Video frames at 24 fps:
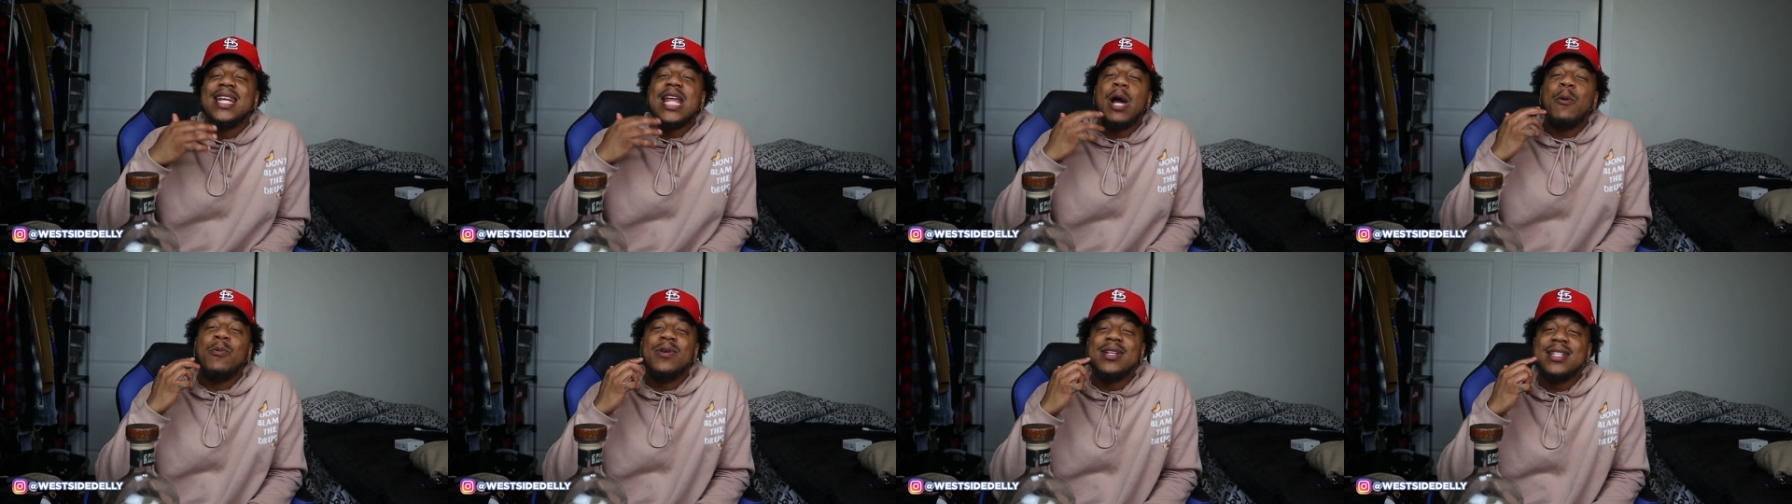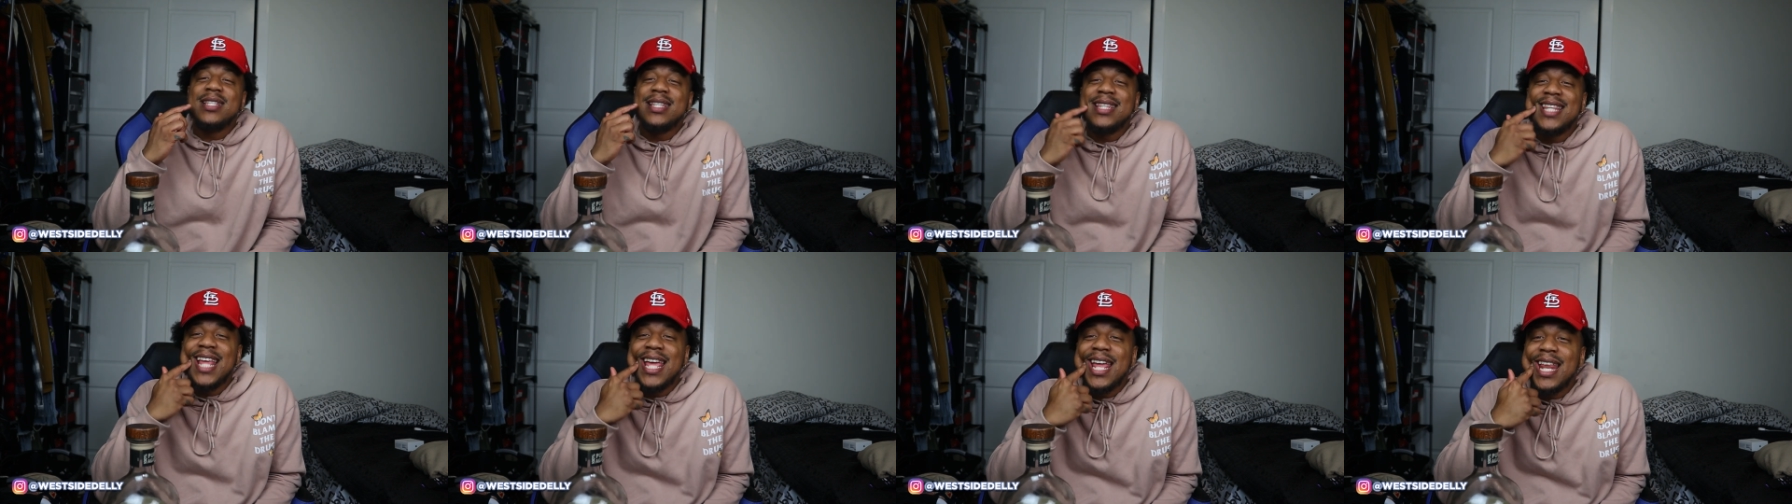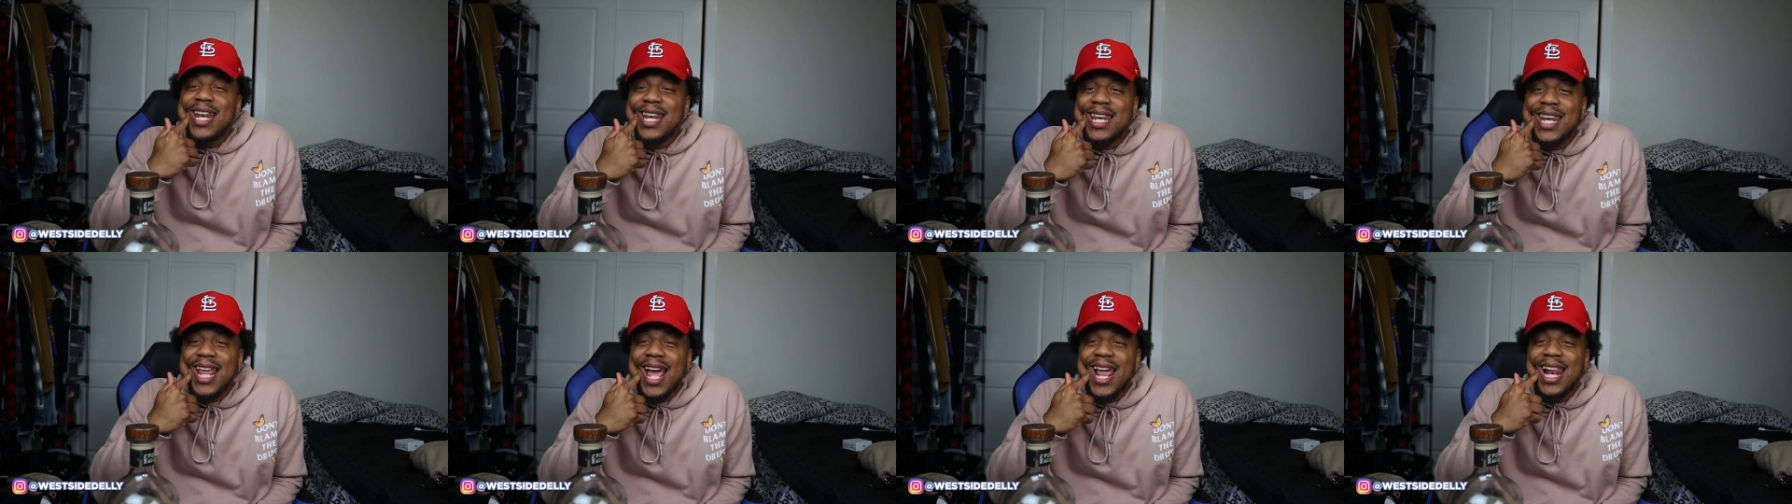that when
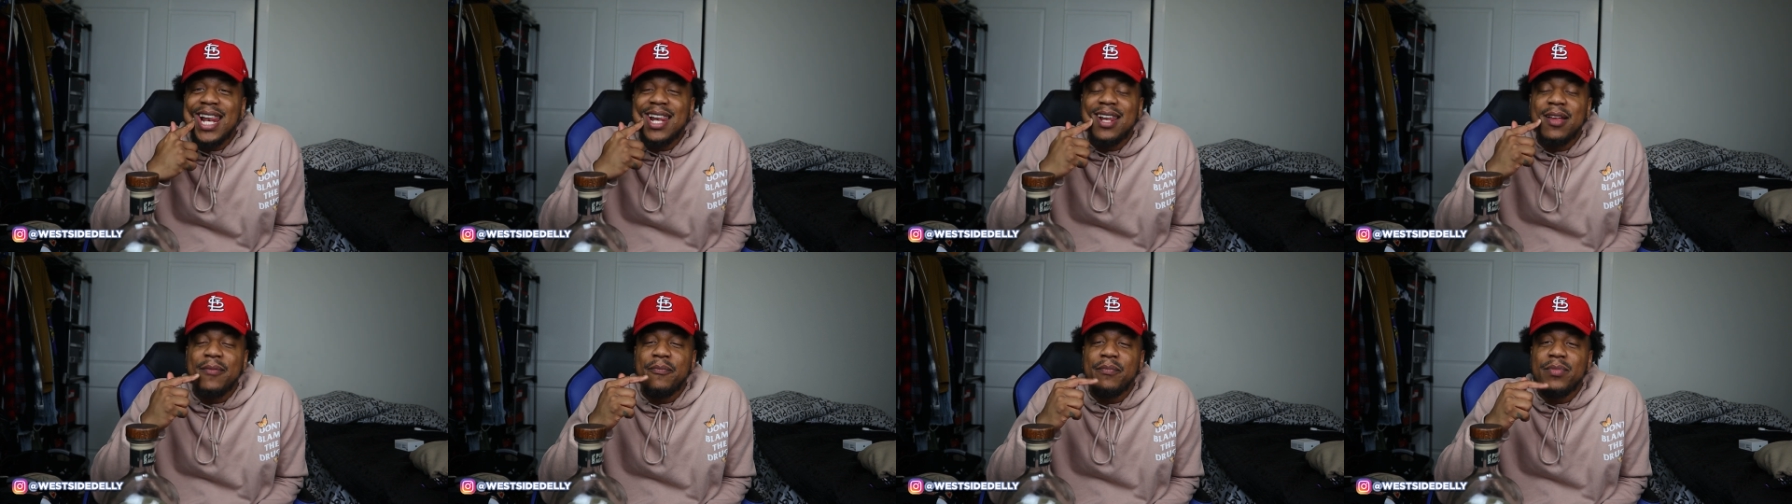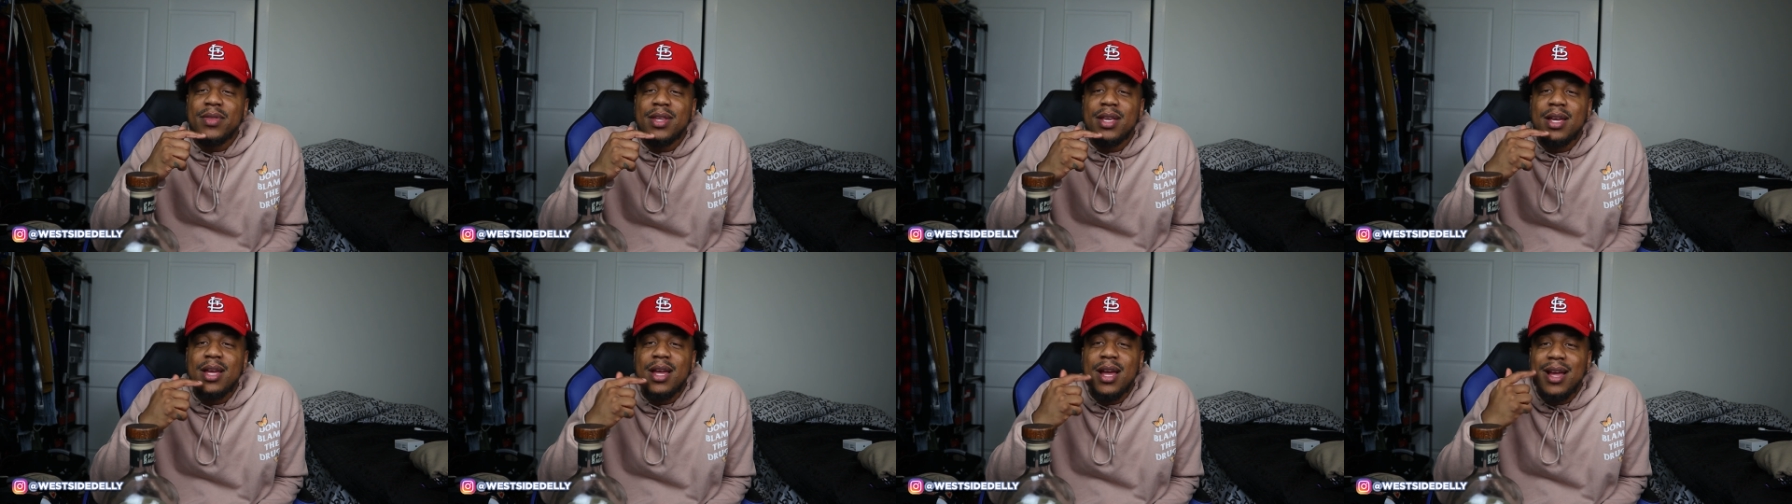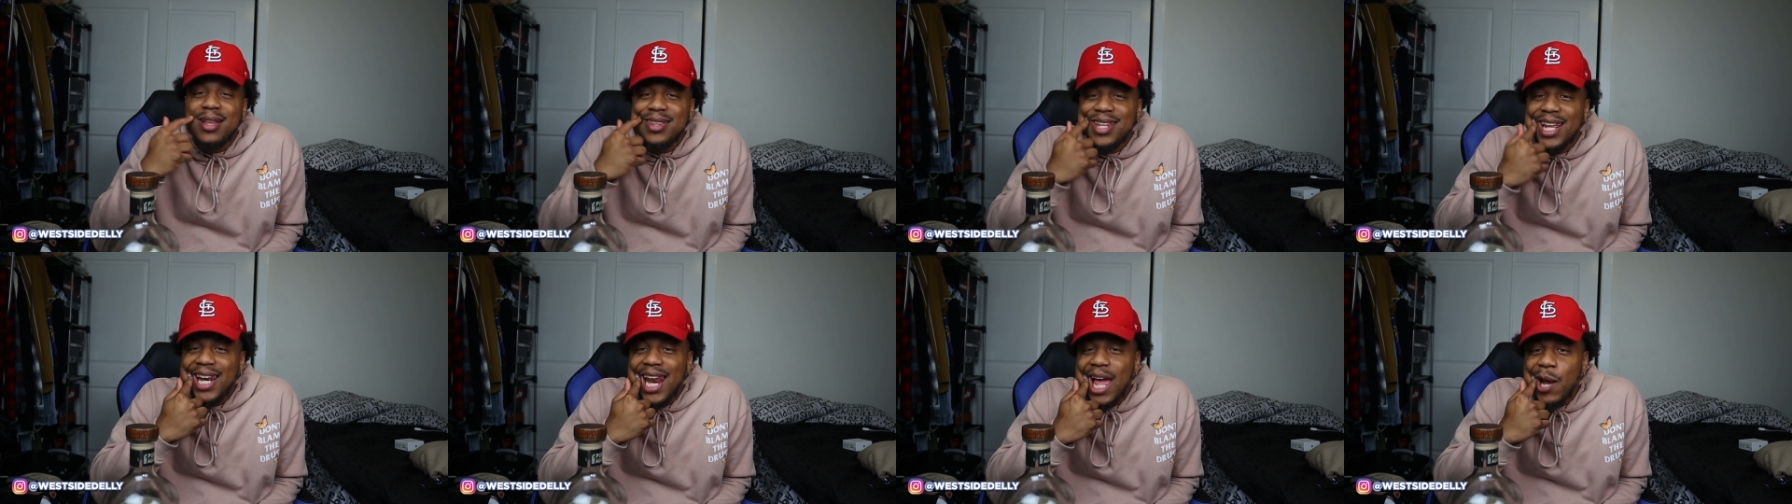
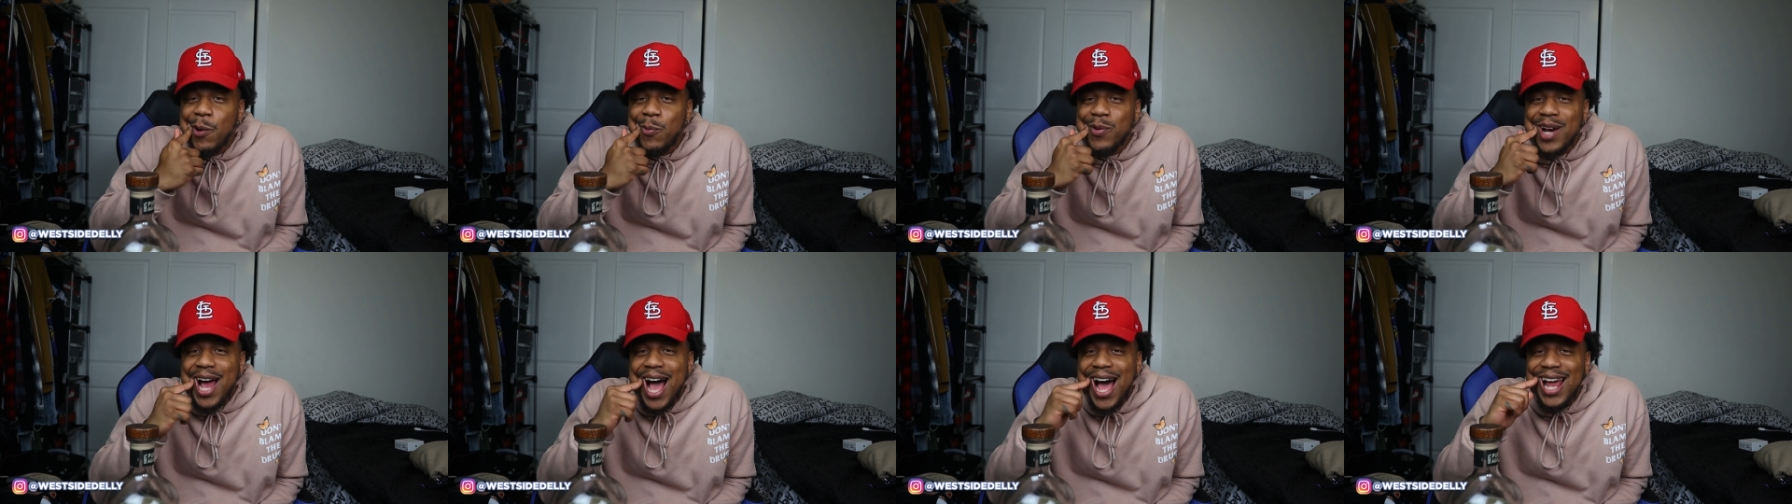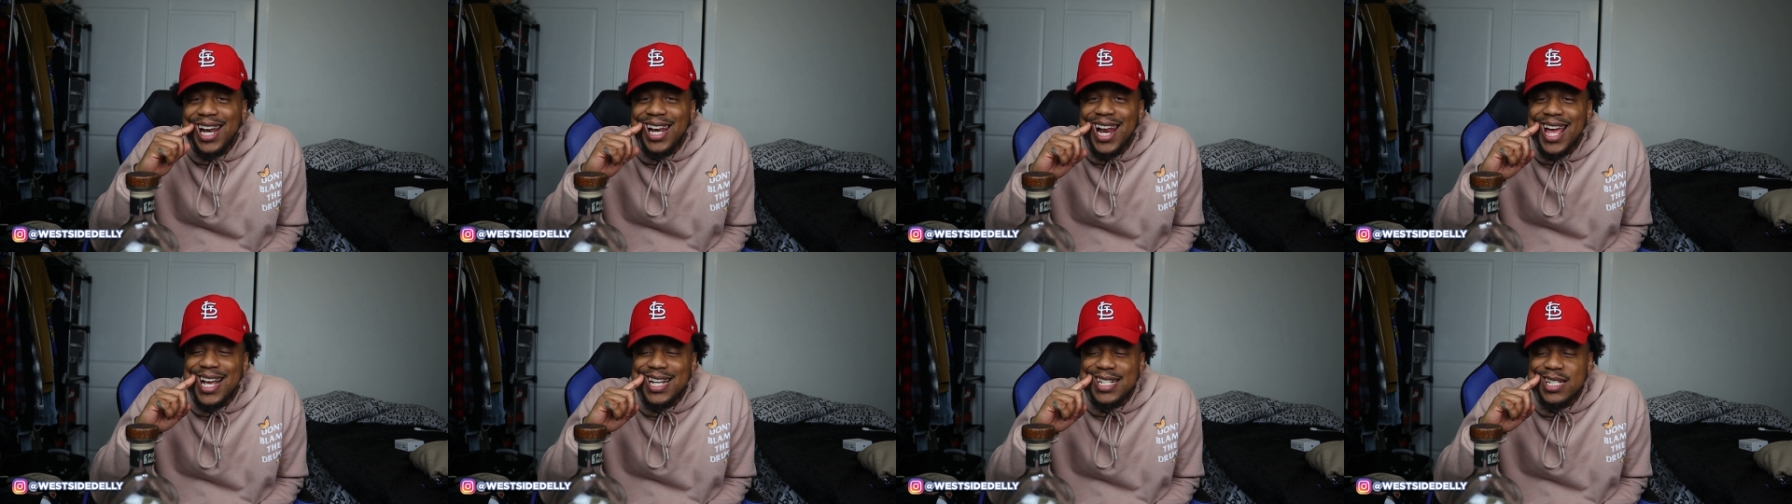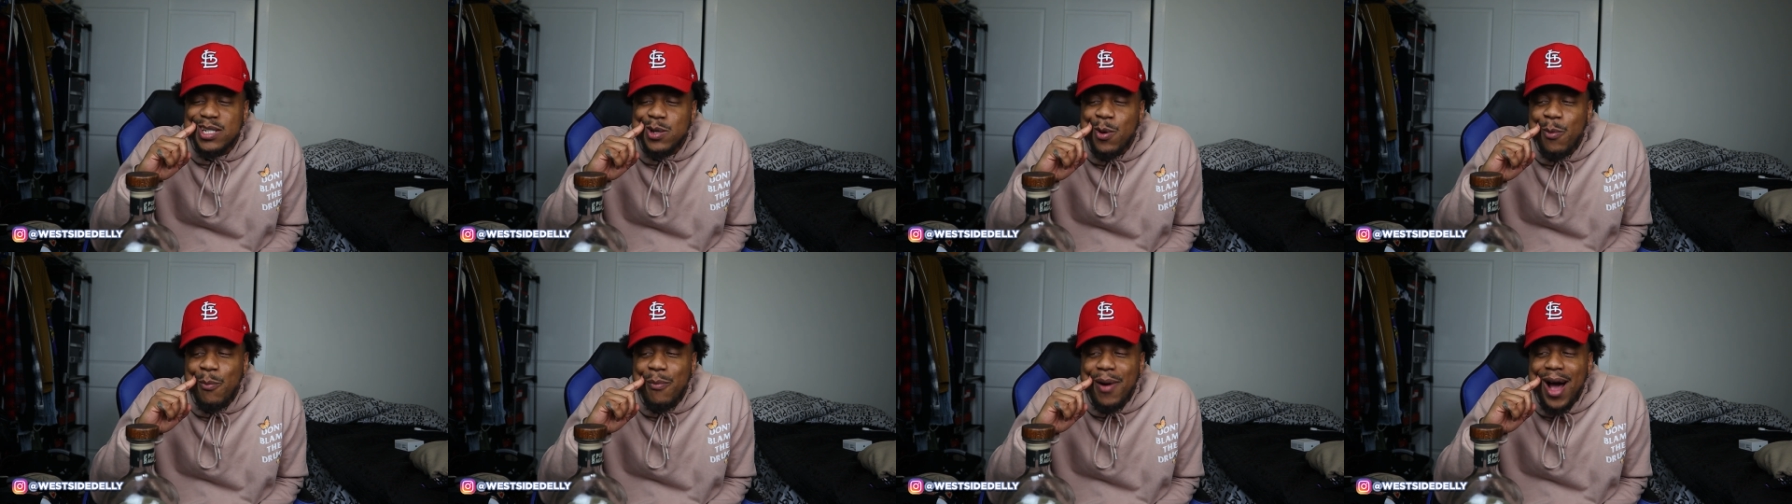like when I like
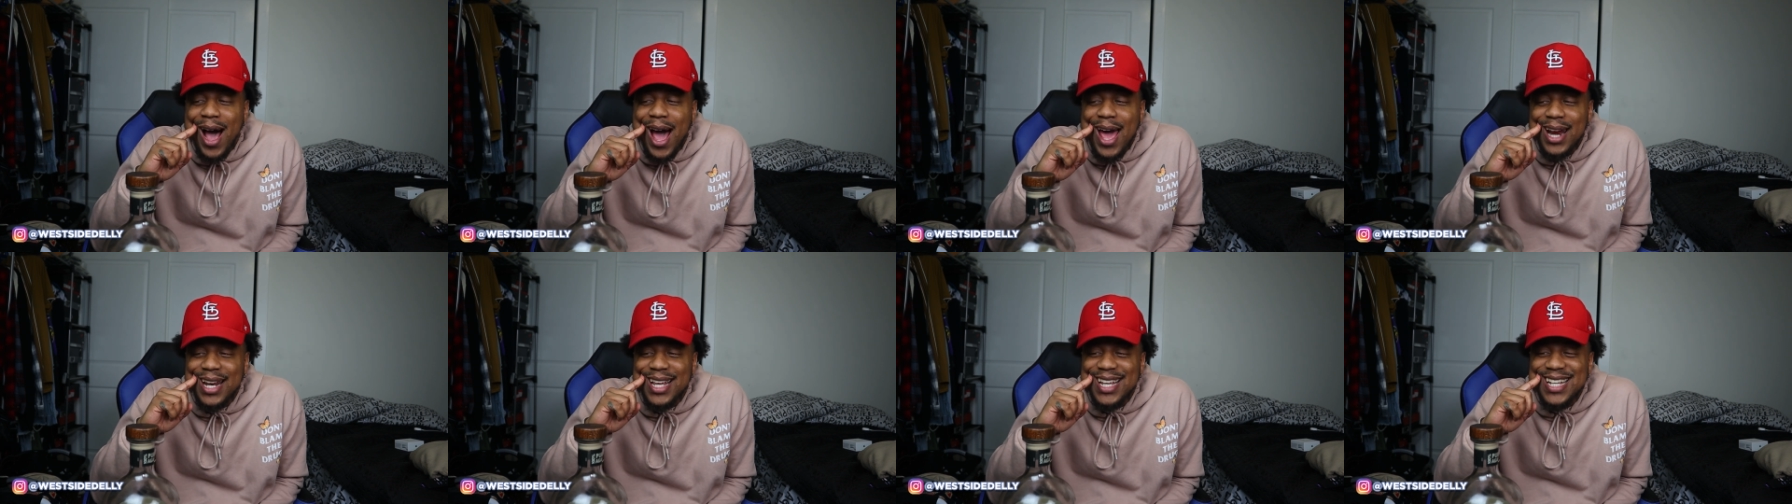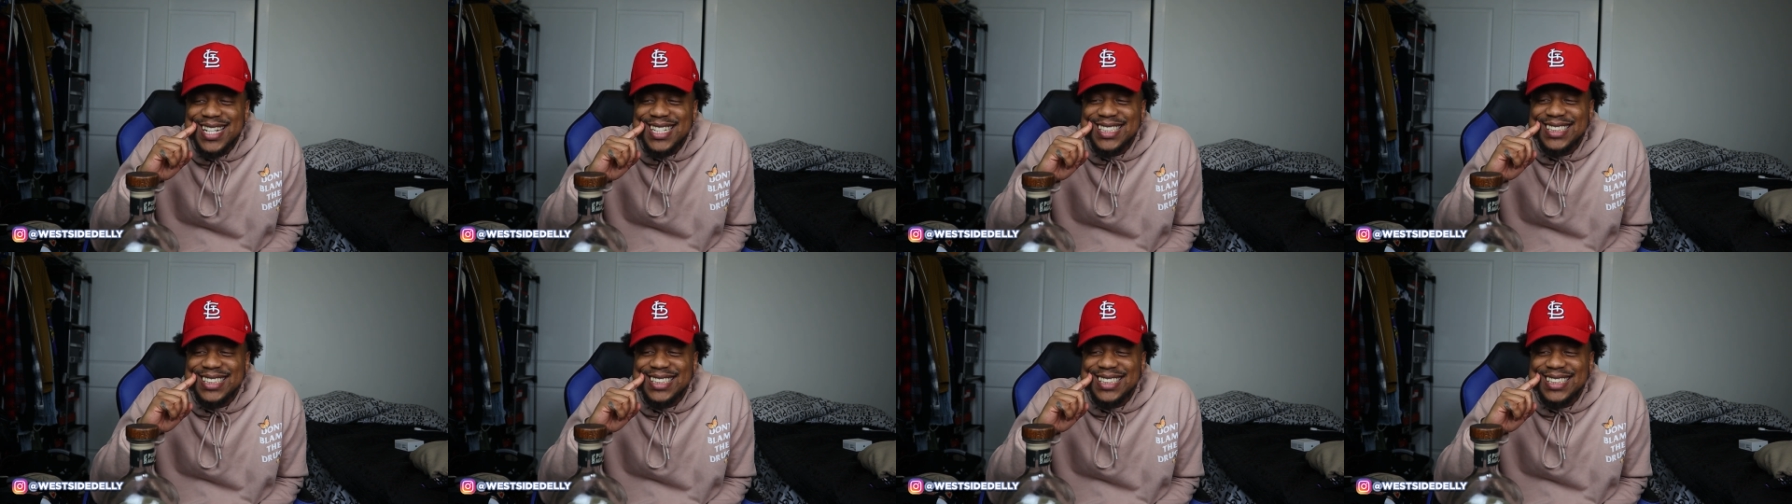somebody,